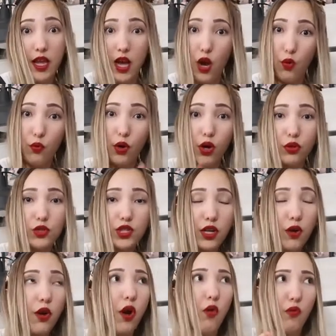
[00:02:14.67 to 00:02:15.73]
a roach
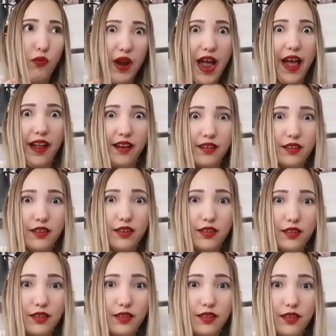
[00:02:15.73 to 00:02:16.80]
or a rat.
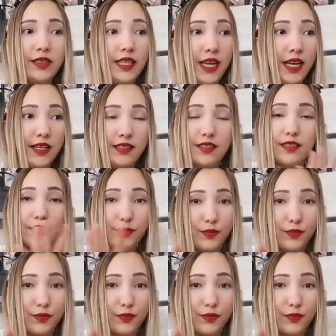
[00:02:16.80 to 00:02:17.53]
Yes,